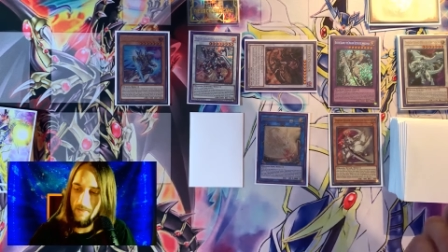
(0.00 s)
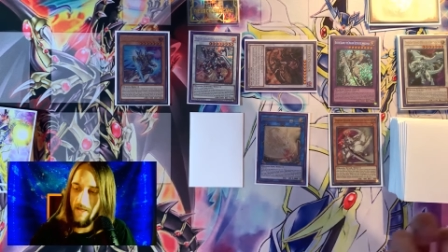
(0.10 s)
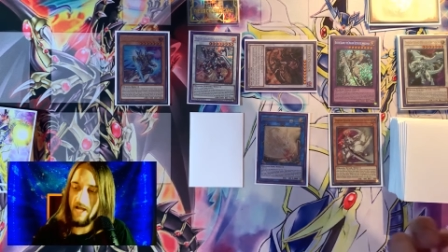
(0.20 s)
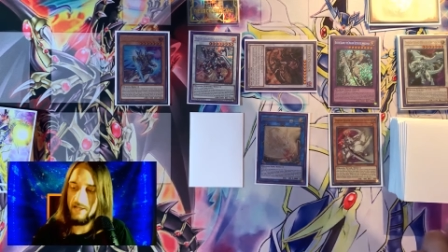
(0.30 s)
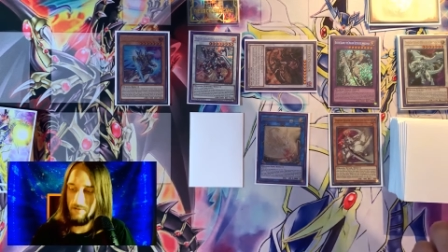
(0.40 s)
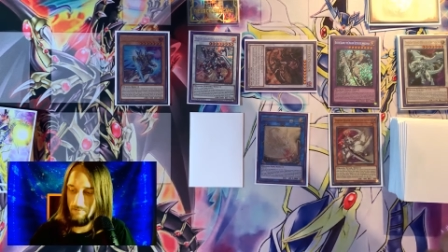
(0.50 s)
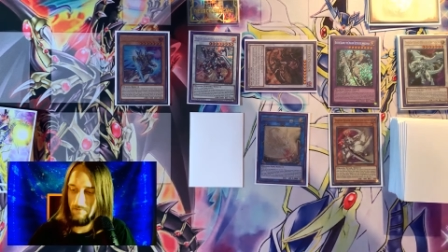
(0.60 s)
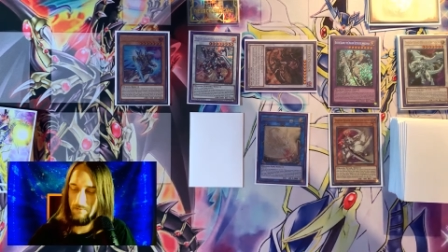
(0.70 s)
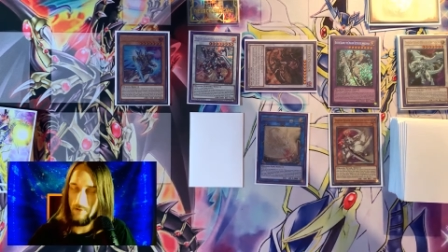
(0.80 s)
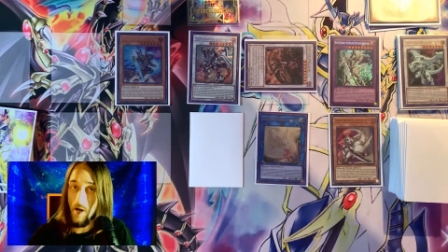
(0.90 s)
that
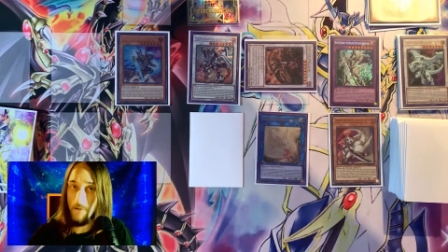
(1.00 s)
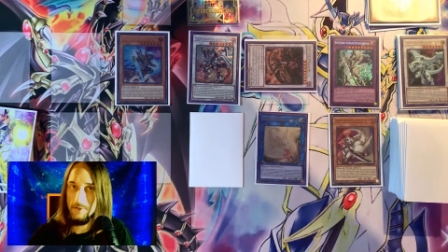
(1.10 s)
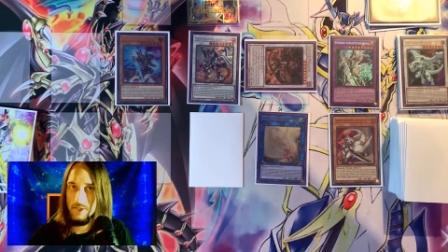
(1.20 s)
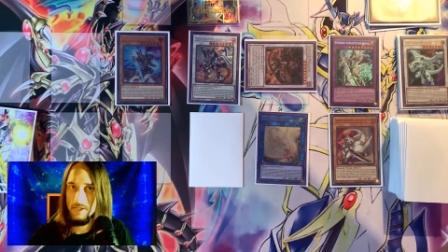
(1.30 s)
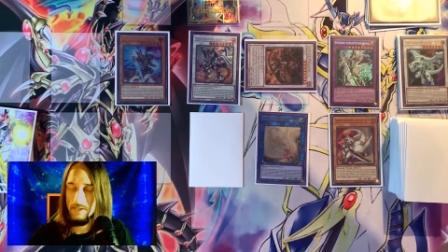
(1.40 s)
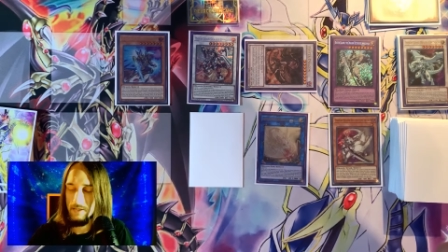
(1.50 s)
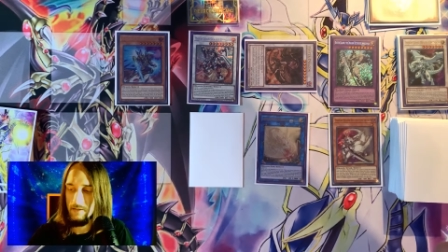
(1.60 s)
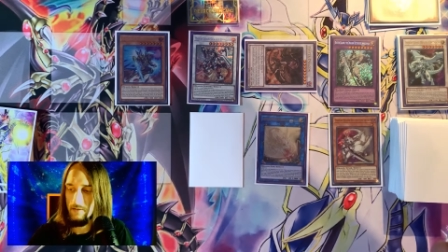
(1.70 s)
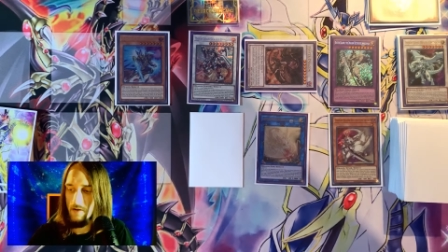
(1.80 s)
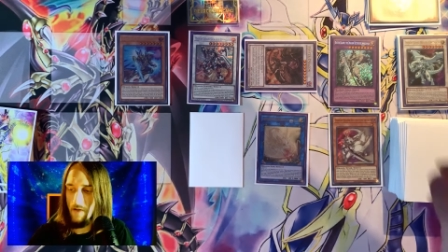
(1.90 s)
option,
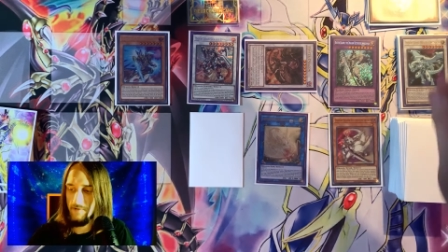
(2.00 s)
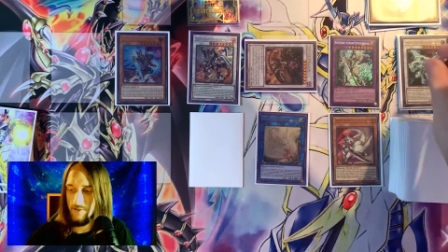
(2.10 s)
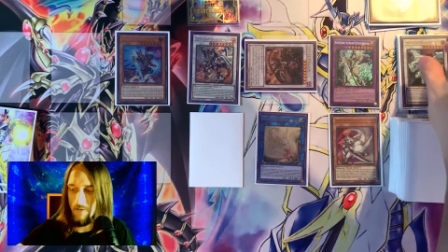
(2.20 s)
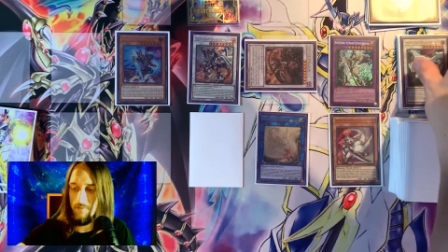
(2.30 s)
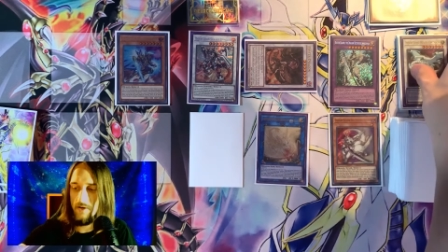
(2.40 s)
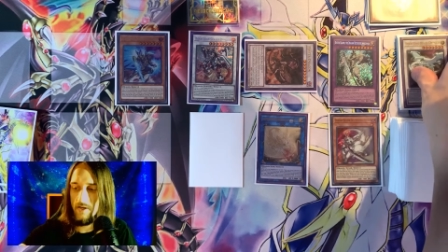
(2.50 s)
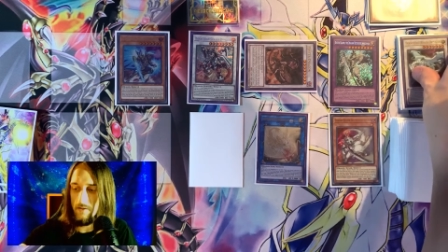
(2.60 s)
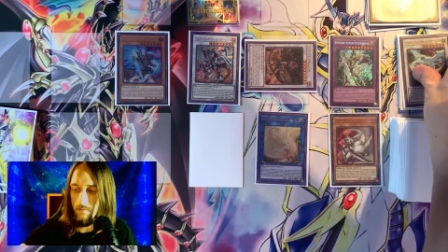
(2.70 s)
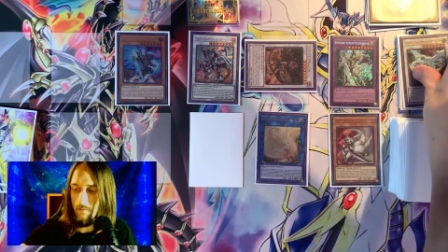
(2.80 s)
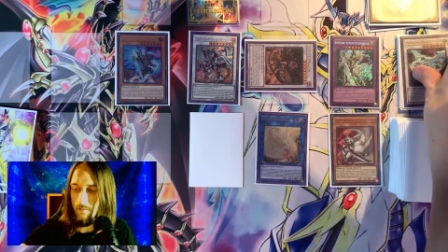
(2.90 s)
if somebody